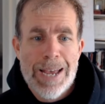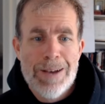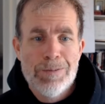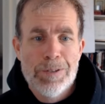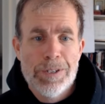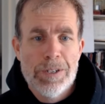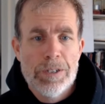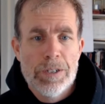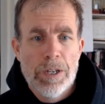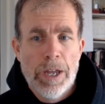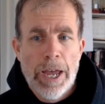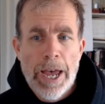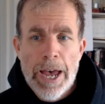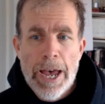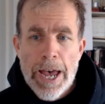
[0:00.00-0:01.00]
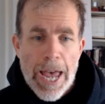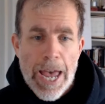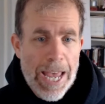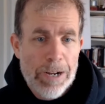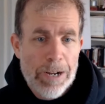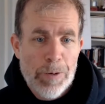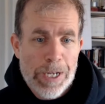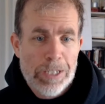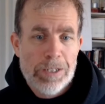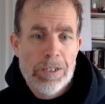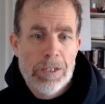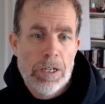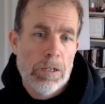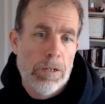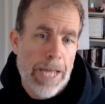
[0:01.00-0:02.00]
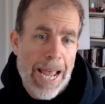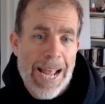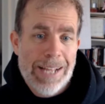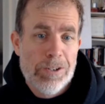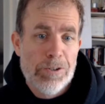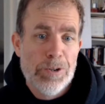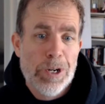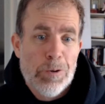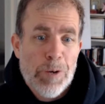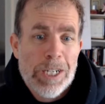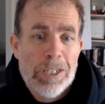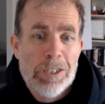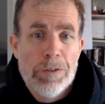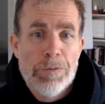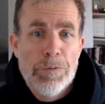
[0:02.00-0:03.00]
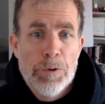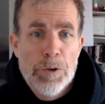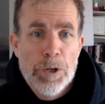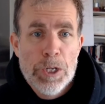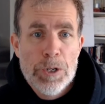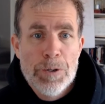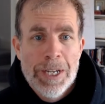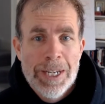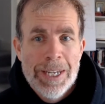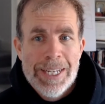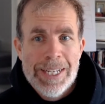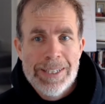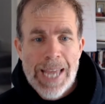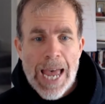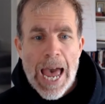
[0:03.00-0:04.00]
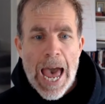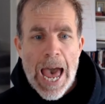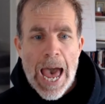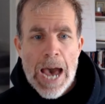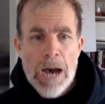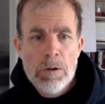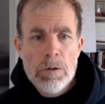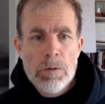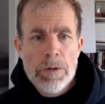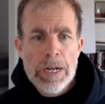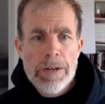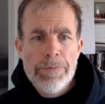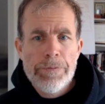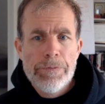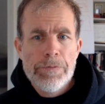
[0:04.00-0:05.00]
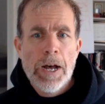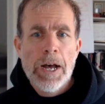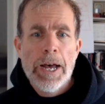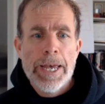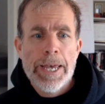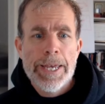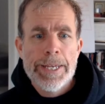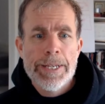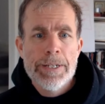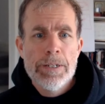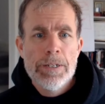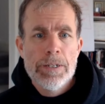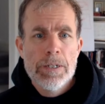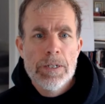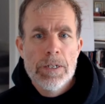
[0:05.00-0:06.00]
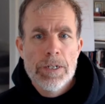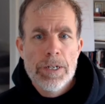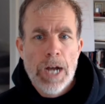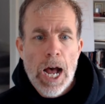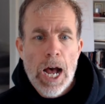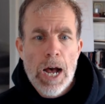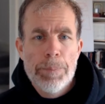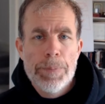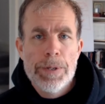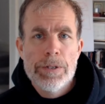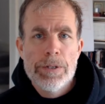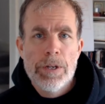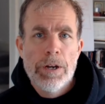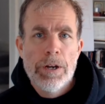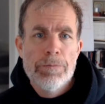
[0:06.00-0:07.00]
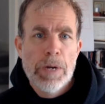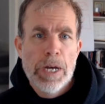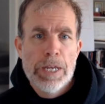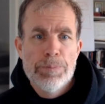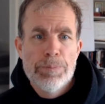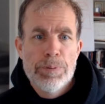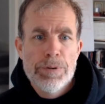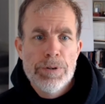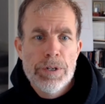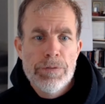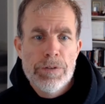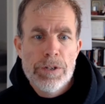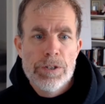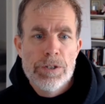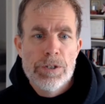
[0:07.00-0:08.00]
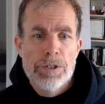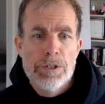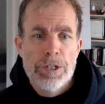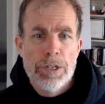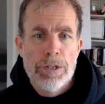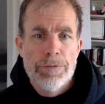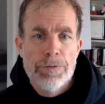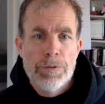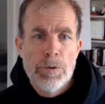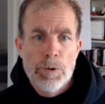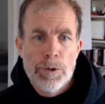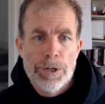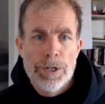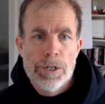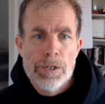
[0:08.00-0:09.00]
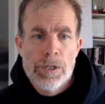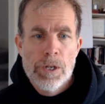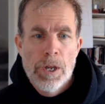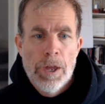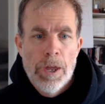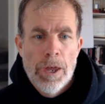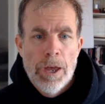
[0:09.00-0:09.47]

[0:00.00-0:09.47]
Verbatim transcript: accountant, uh, quest- uh, answering a question for you. It's how do I find copies of my previous T4s?